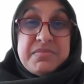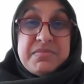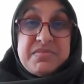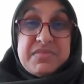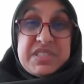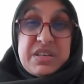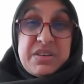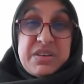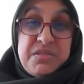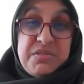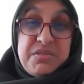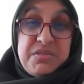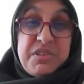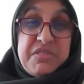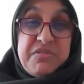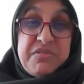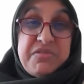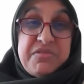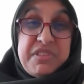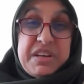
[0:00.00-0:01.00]
So
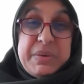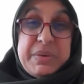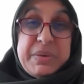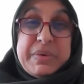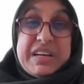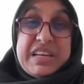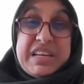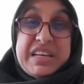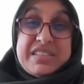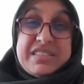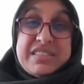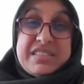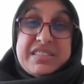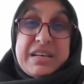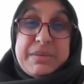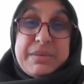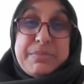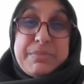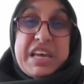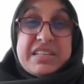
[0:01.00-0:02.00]
if anyone has the
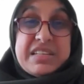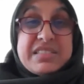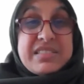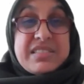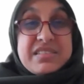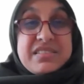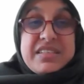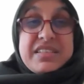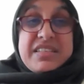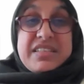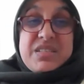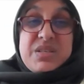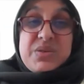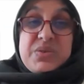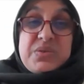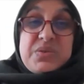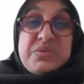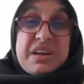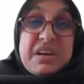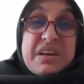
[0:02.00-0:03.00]
capacity
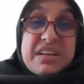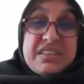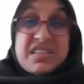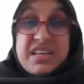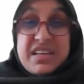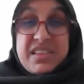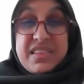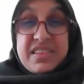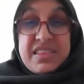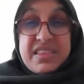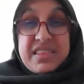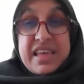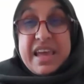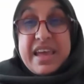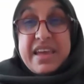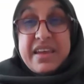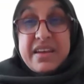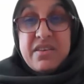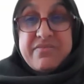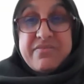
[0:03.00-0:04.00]
to attend
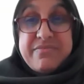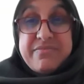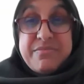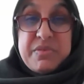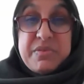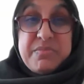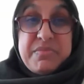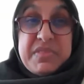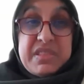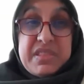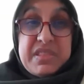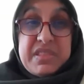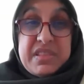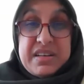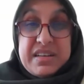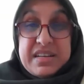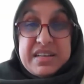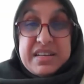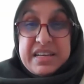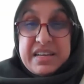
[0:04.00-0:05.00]
that, I'll pop the
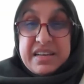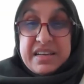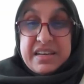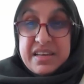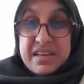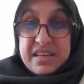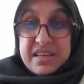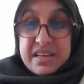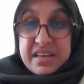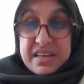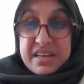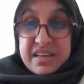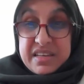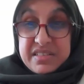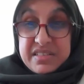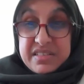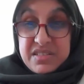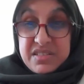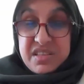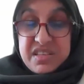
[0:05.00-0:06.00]
link
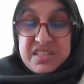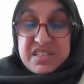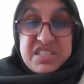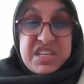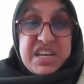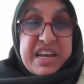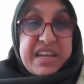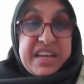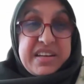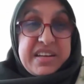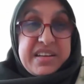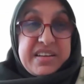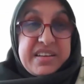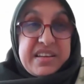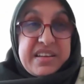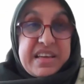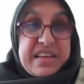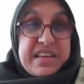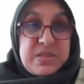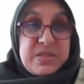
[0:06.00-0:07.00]
into the chat
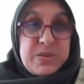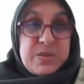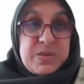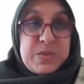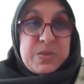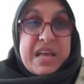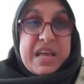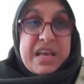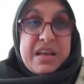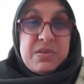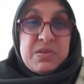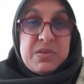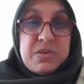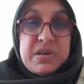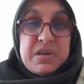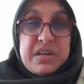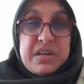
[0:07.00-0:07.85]
as well.